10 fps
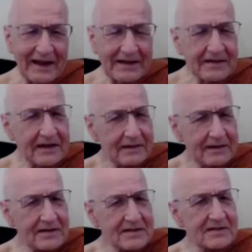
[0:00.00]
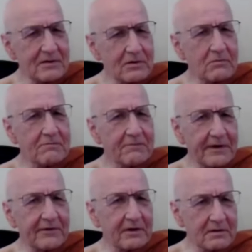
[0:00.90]
And yet he's so
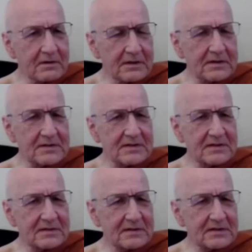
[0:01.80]
very honest.